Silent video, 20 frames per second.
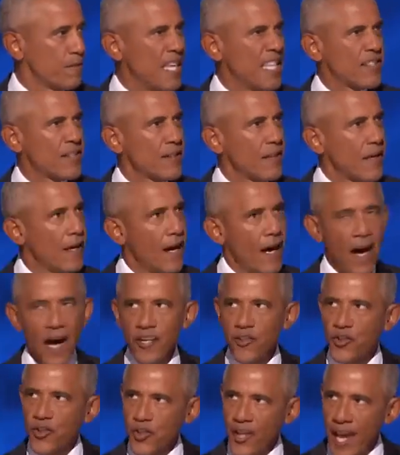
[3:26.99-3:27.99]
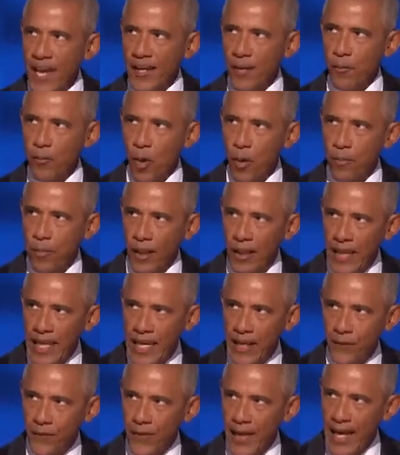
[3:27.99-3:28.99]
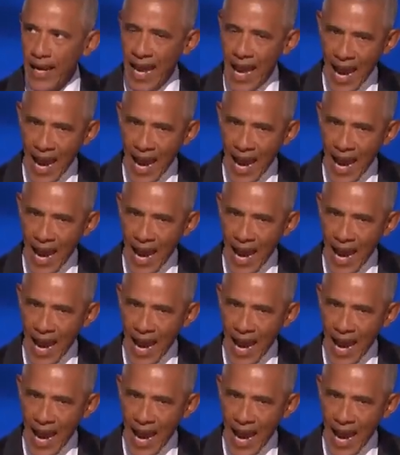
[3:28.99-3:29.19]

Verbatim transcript: his unshakable belief that